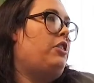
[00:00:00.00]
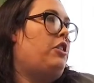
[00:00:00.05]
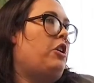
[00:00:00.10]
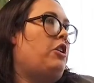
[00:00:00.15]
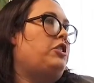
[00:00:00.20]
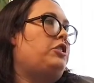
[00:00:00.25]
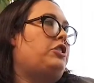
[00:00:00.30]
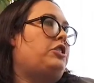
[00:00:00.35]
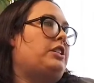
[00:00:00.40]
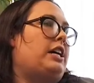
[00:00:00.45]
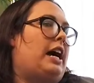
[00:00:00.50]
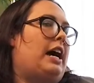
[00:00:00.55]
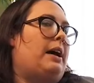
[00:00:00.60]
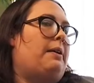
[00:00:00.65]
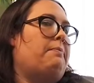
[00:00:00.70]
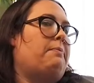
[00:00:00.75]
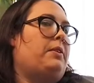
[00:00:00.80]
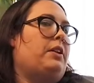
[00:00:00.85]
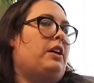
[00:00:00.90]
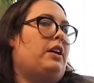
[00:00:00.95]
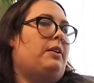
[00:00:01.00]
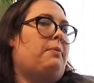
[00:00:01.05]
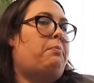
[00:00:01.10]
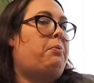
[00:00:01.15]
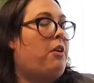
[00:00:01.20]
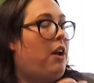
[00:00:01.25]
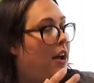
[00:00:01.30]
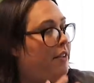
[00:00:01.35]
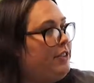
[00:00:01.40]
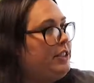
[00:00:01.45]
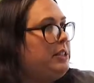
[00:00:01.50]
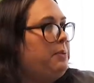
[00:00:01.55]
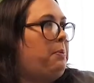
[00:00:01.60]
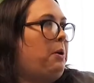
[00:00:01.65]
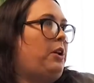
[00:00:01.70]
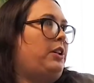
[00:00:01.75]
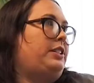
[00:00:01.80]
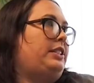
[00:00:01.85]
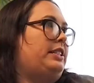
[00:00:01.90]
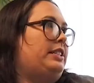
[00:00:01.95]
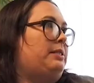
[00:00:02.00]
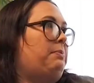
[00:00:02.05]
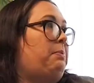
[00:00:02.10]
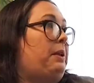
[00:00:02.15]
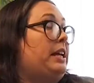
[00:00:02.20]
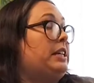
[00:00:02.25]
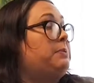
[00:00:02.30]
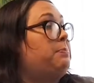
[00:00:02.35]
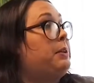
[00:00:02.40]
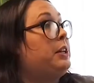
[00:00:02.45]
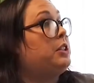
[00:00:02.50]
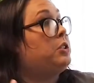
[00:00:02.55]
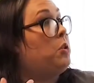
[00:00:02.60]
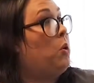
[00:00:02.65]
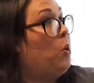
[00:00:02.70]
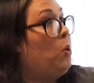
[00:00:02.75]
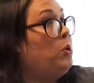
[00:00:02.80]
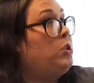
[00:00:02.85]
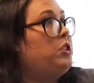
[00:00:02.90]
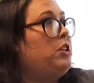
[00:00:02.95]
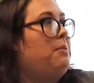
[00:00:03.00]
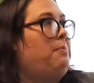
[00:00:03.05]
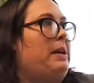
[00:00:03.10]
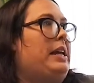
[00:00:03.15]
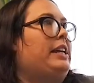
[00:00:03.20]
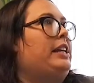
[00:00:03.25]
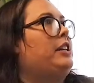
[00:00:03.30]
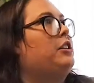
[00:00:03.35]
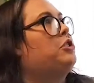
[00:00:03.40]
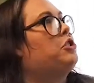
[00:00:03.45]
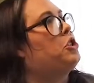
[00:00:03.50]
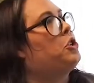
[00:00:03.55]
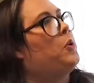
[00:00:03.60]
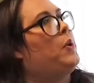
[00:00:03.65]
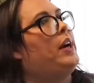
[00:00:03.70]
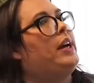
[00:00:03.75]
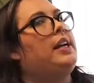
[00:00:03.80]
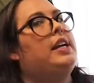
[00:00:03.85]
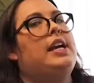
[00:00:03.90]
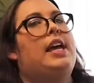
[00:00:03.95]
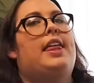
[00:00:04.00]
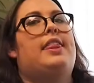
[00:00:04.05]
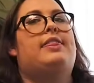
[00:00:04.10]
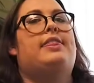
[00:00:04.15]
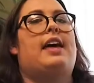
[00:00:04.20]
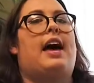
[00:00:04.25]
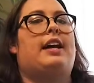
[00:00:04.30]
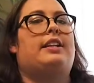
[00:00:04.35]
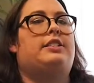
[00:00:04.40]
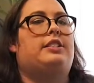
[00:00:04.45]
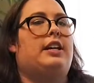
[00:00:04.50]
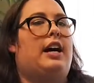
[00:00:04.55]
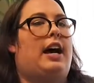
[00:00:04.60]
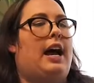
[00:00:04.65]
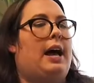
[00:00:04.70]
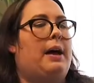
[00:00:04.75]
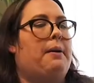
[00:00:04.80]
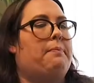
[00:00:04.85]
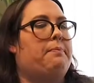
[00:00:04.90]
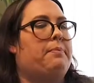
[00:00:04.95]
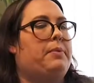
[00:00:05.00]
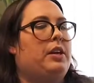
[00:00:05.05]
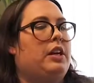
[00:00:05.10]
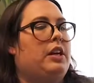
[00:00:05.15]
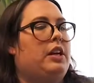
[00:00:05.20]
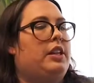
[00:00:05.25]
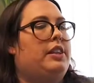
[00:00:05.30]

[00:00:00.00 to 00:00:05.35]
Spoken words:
those privacy policies in place, but it's also making sure that in